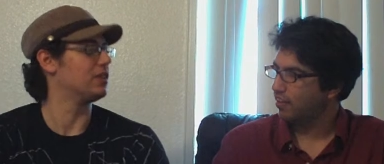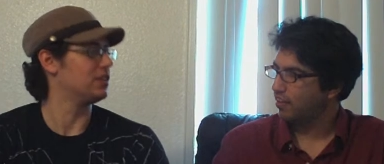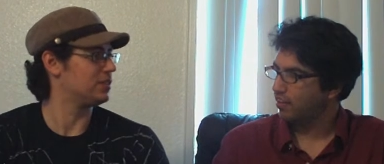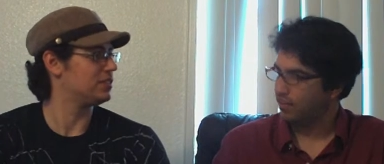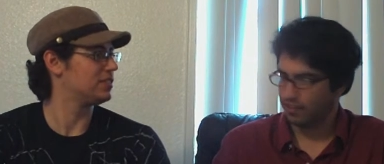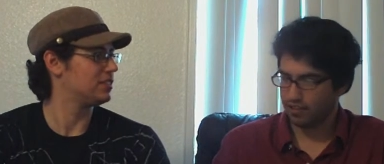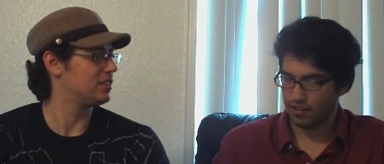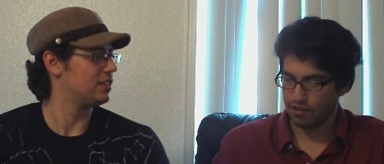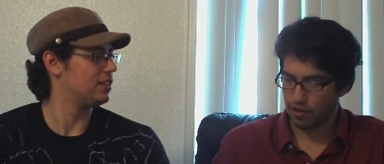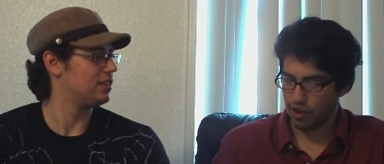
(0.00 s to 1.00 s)
Speaker 1: lower than
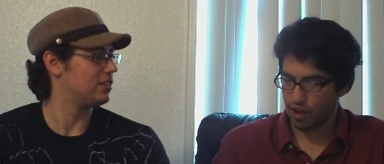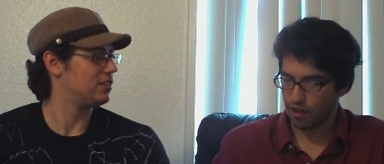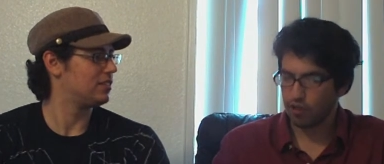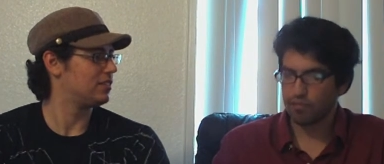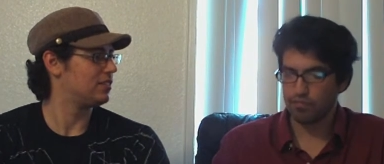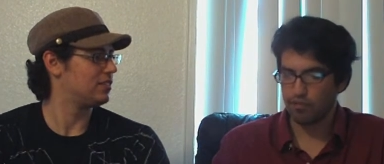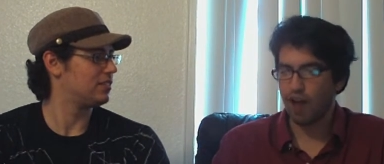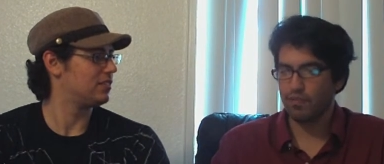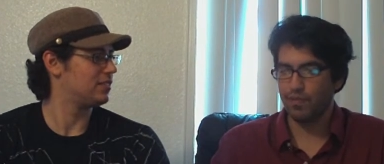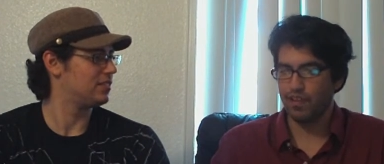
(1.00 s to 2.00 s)
yours.
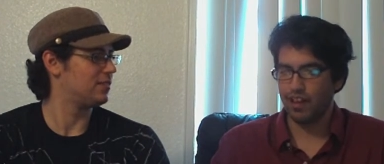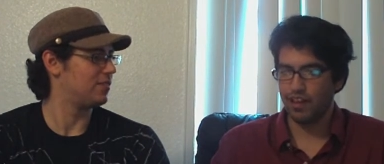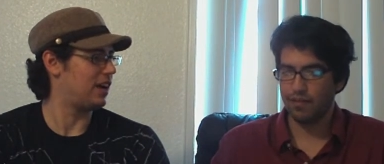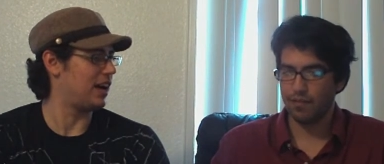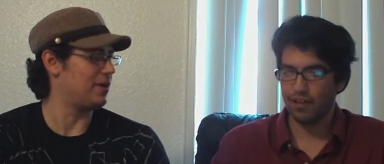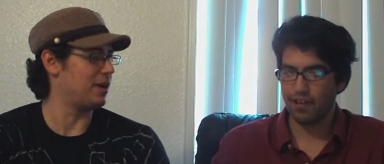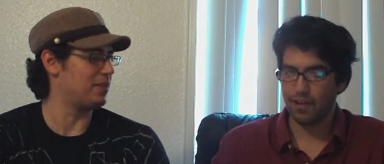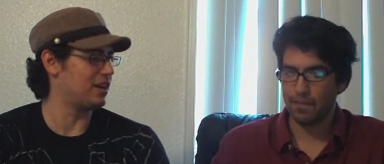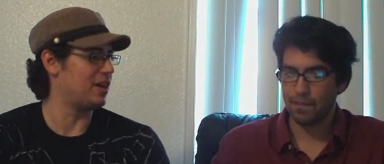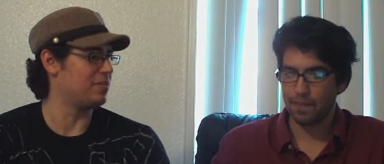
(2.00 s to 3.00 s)
Speaker 2: Probably.
Speaker 1: Okay.
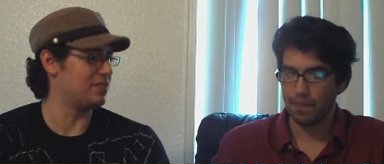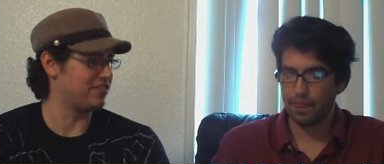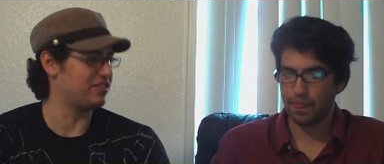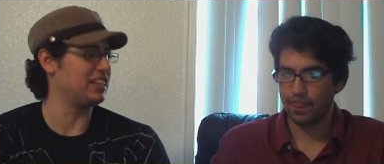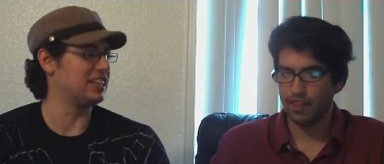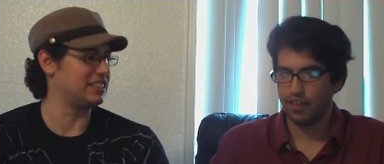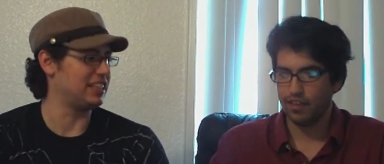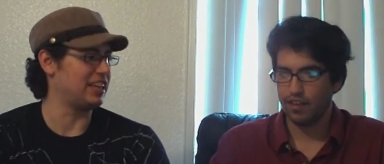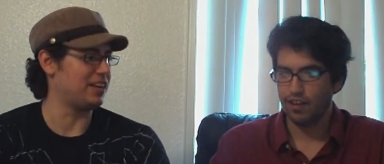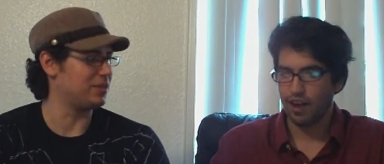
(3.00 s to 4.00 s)
I'm definitely going to
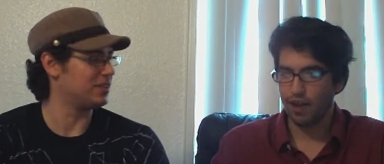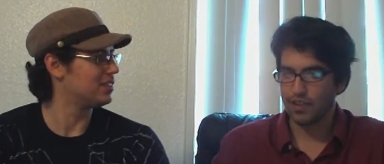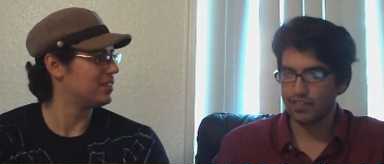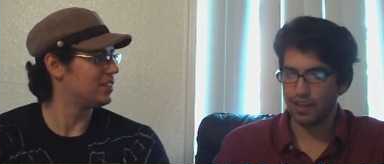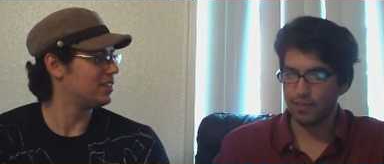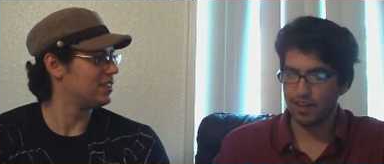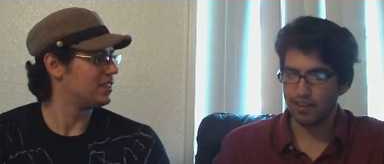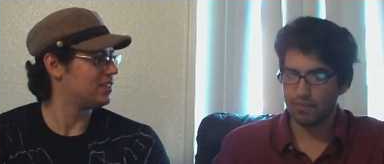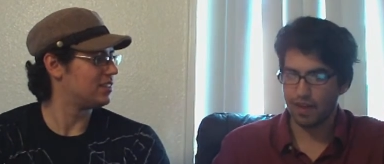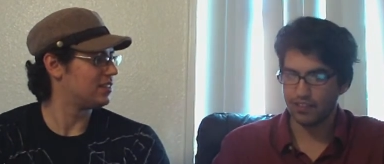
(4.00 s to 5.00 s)
say
Speaker 2: that one. I'm going to say
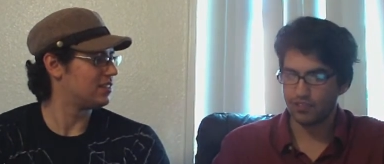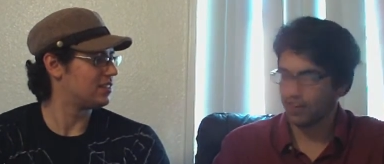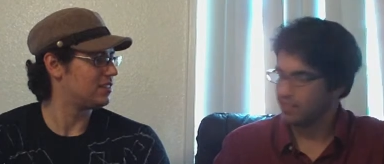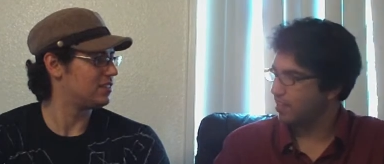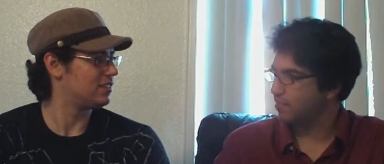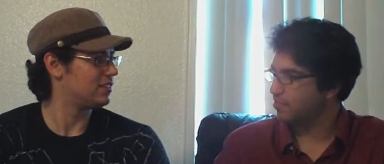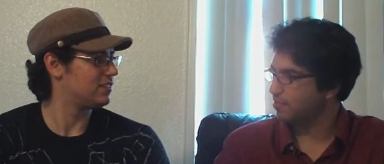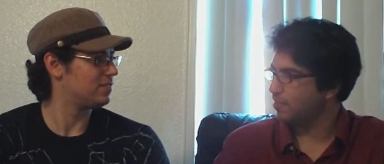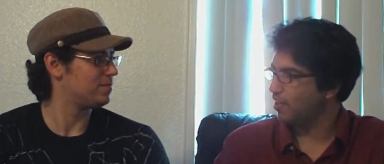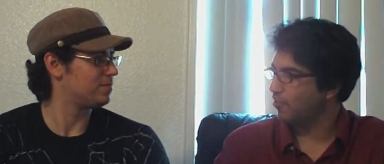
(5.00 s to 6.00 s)
my stress levels
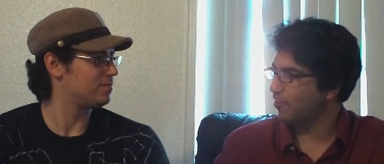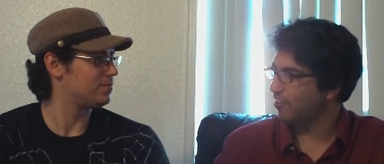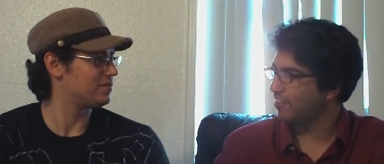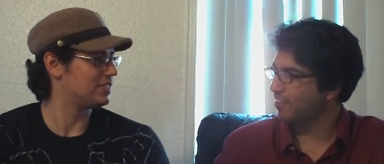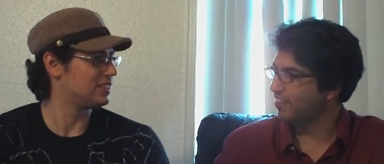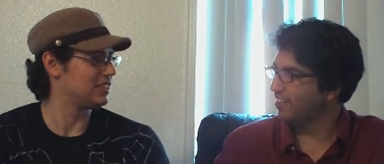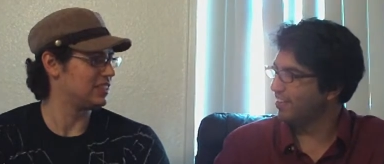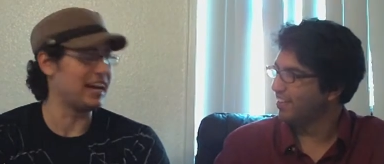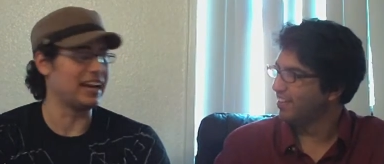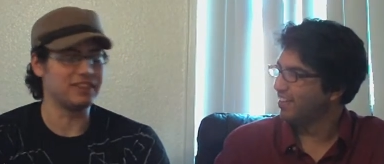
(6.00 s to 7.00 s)
is lower.
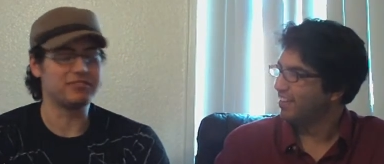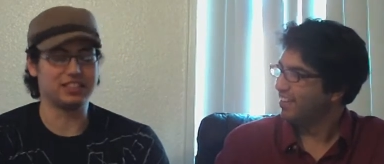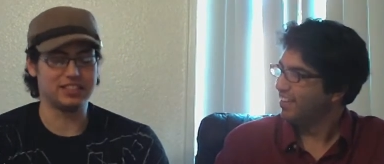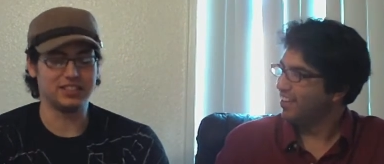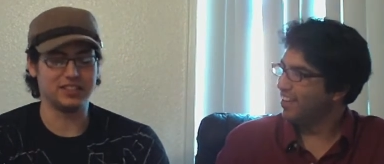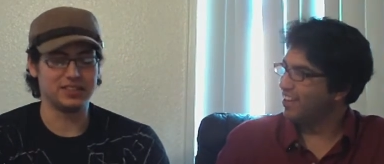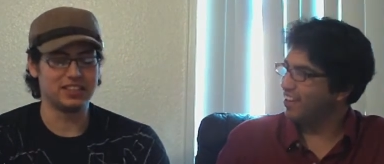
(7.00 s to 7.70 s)
Speaker 1: Yeah, definitely.